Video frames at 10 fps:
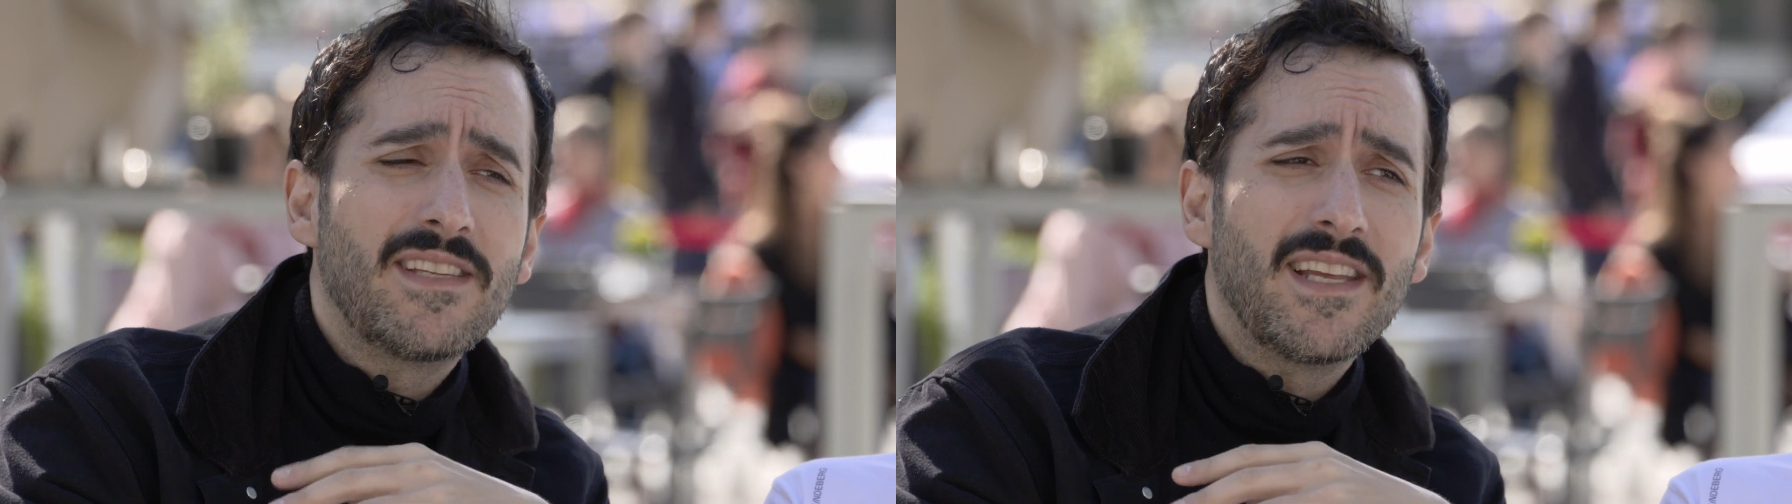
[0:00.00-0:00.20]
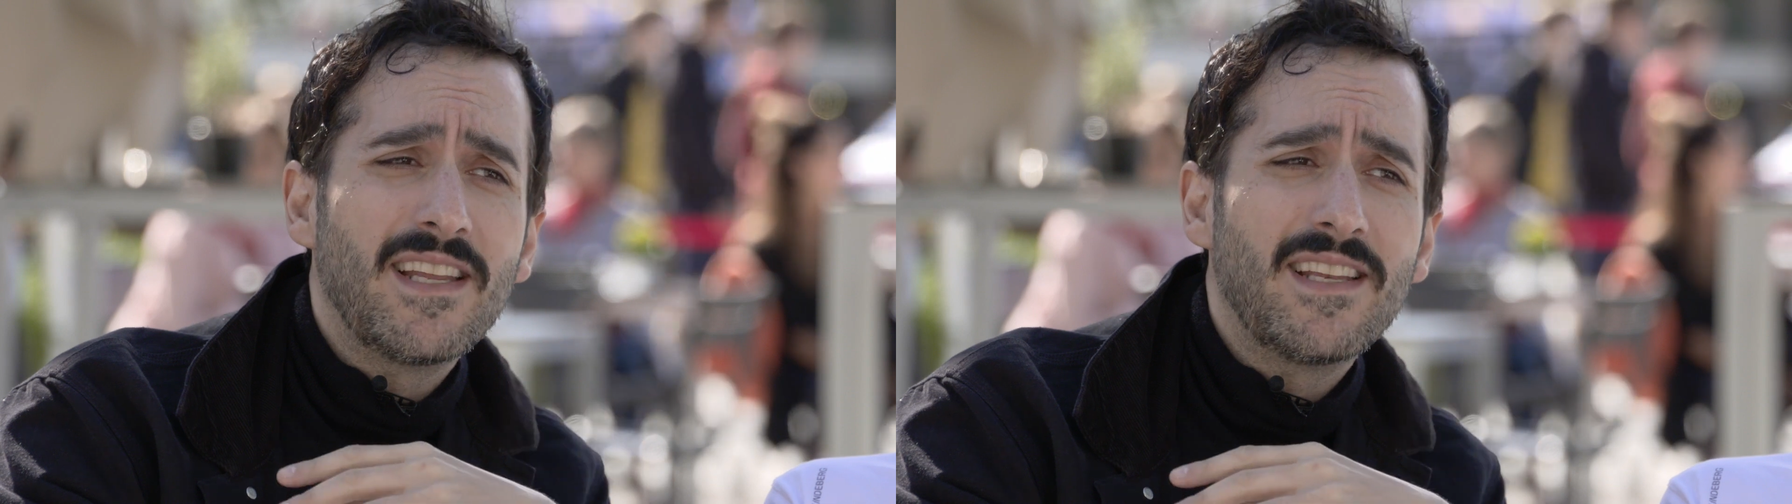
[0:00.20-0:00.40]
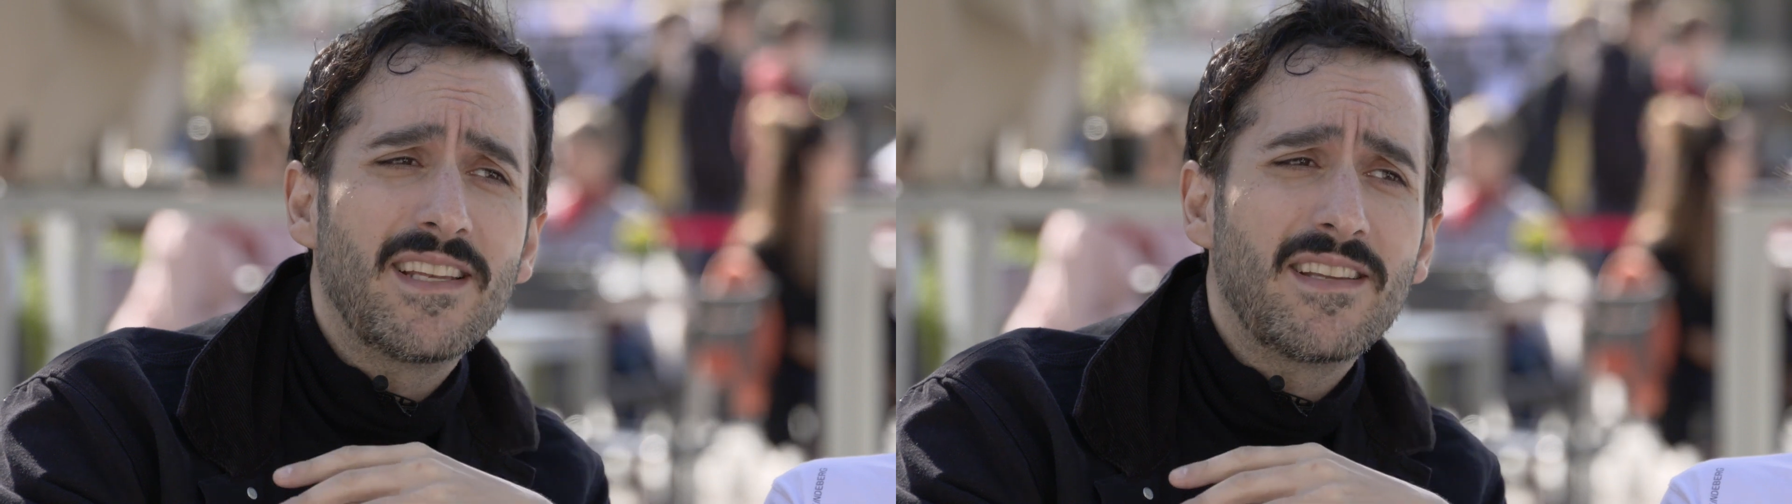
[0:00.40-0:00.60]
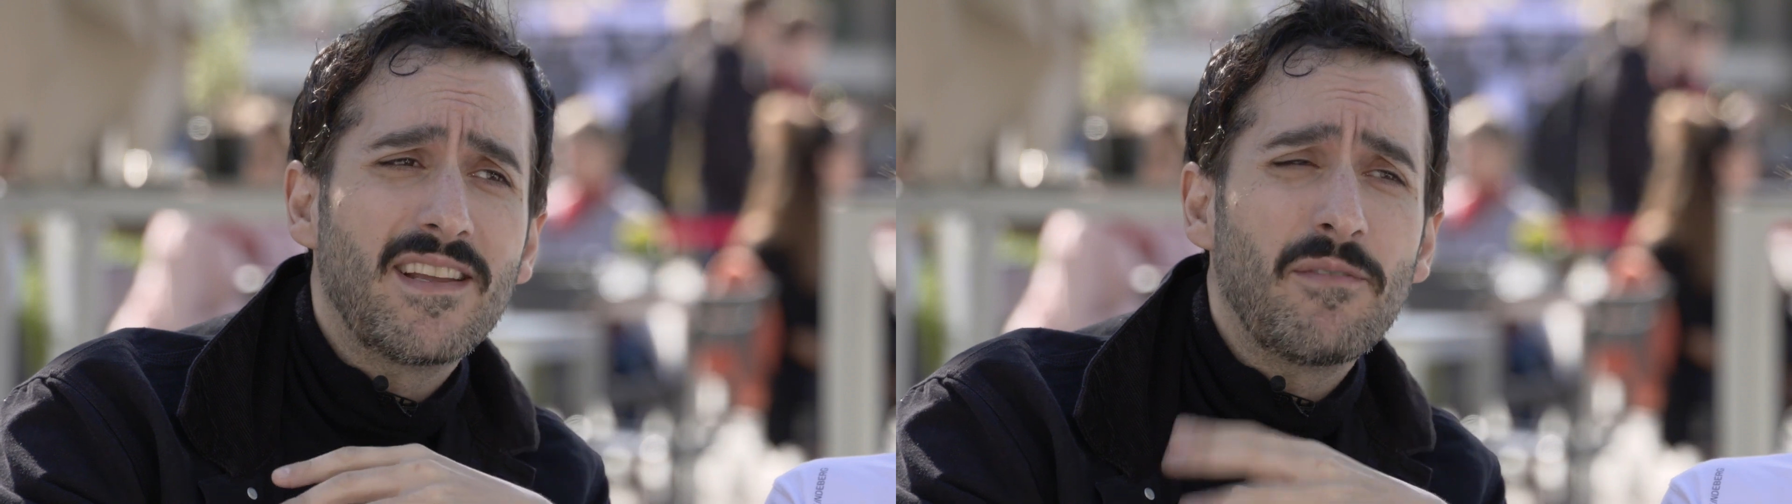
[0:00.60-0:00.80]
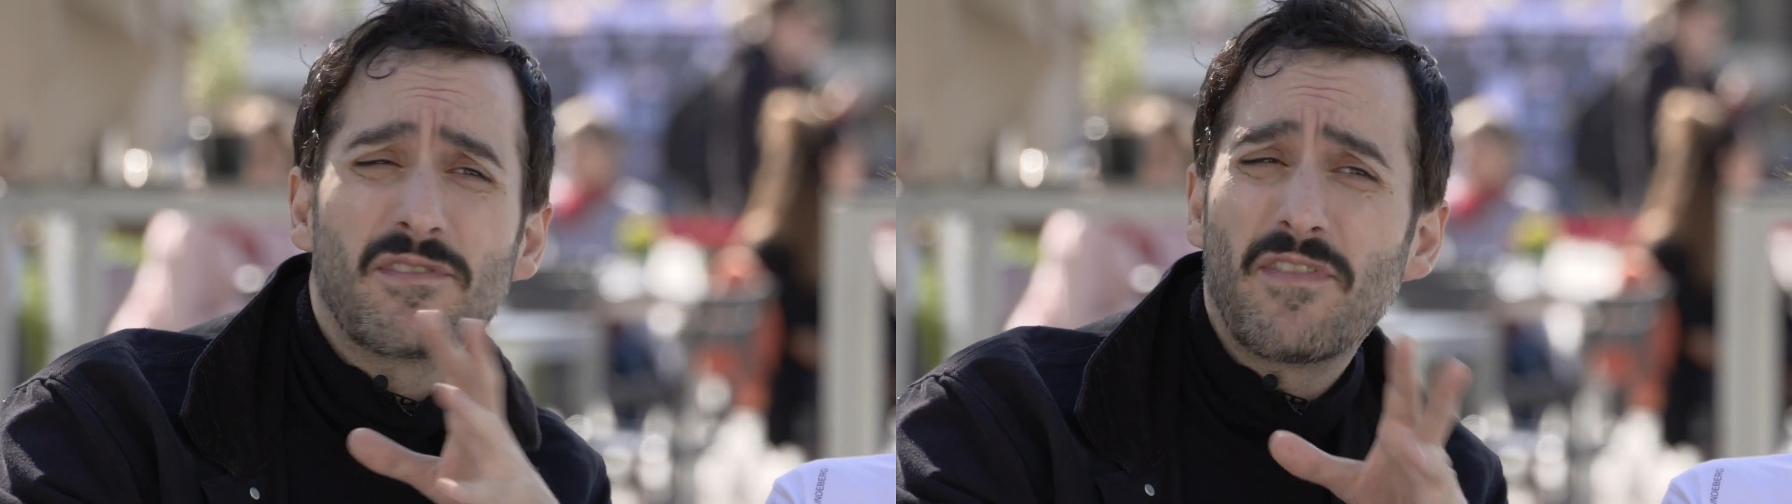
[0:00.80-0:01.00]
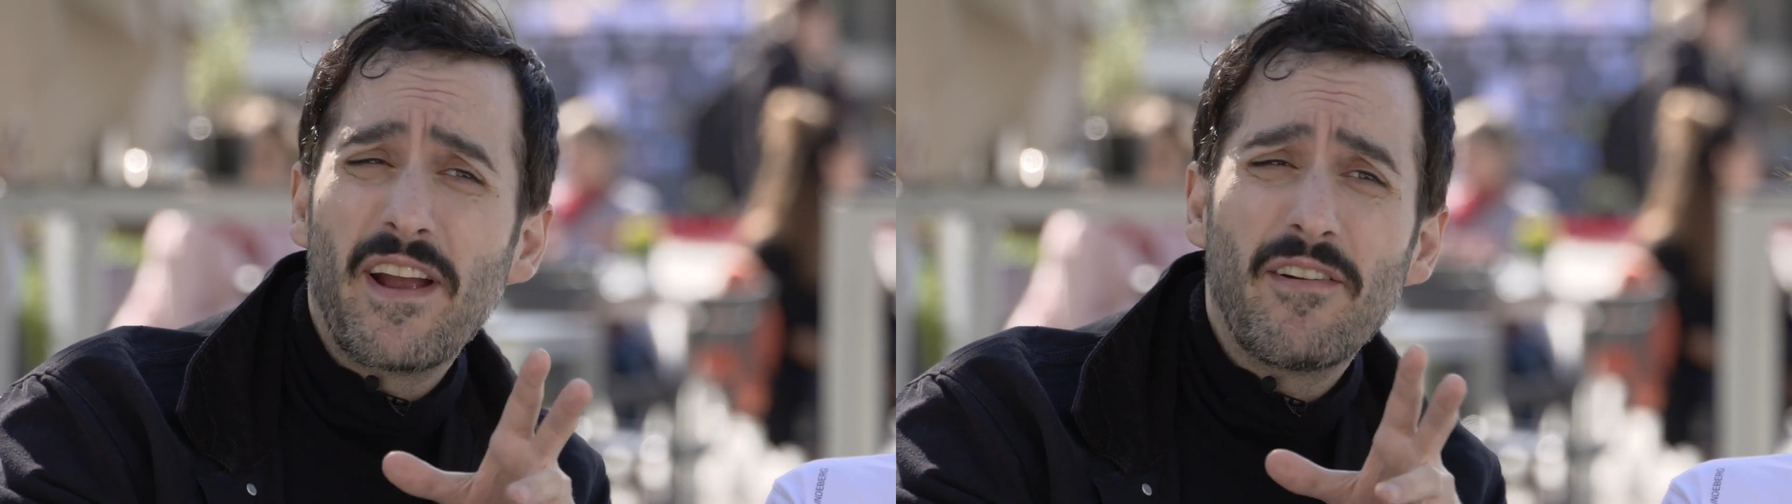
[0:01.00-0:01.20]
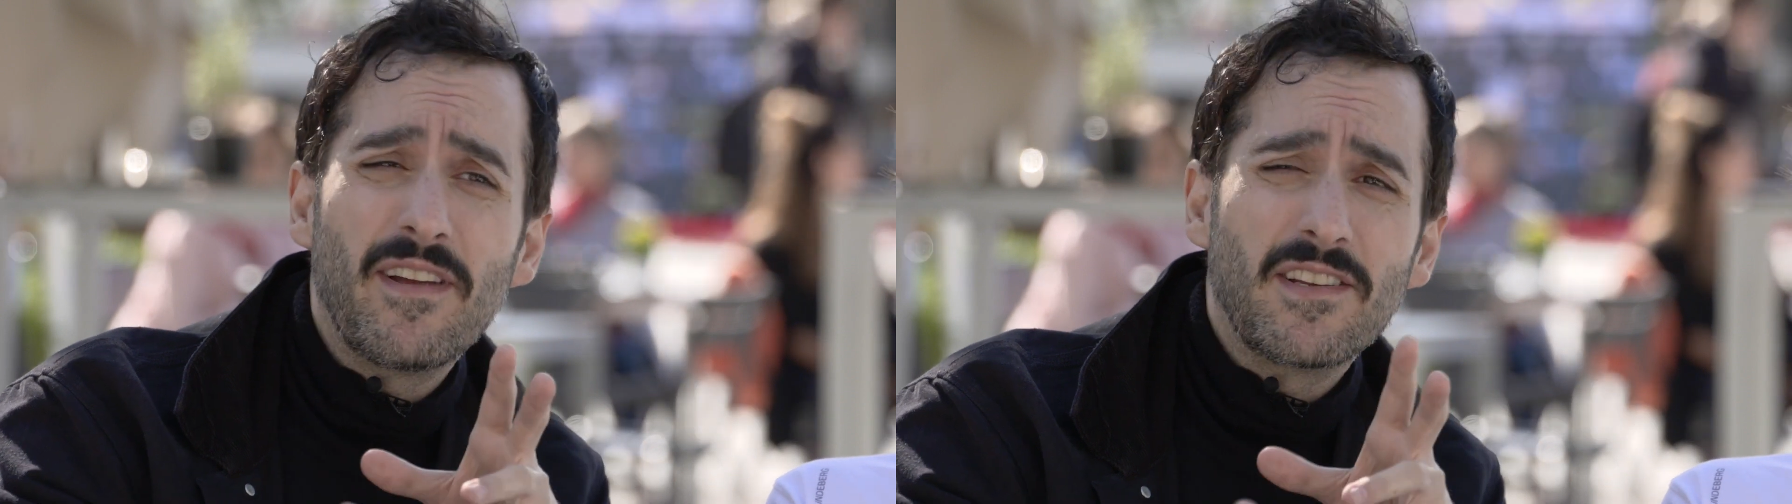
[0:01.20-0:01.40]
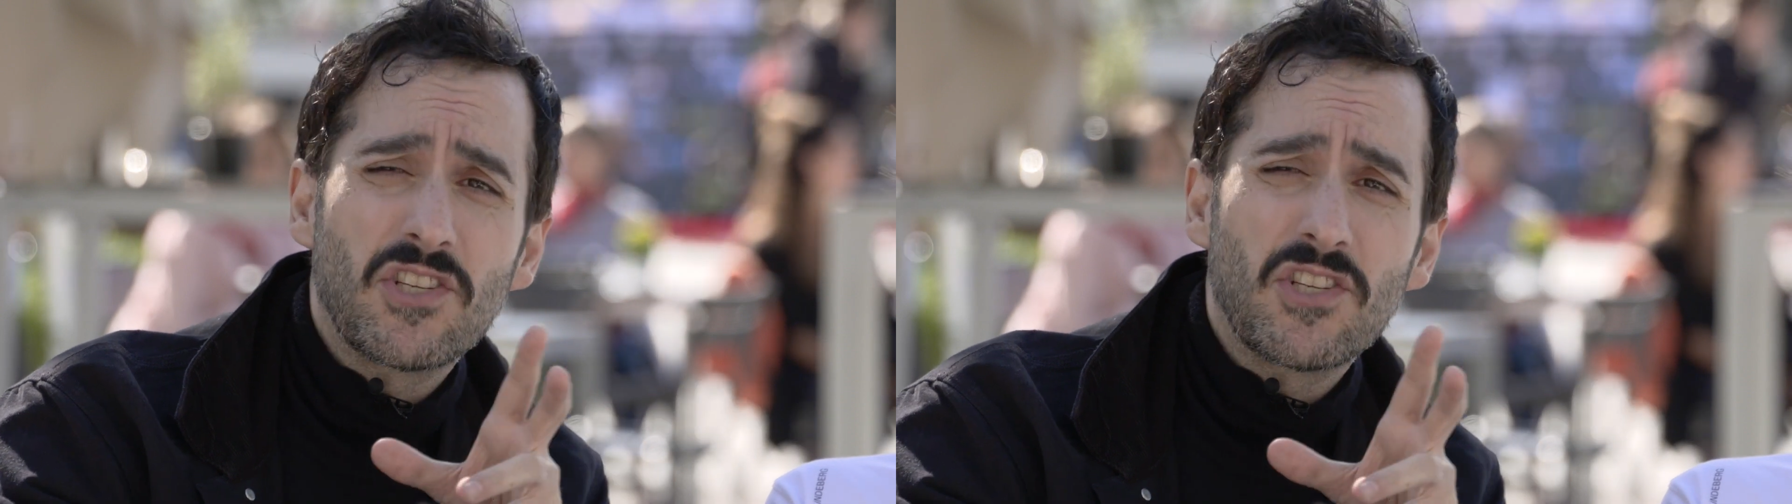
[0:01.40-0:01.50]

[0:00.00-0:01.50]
didn't, it was very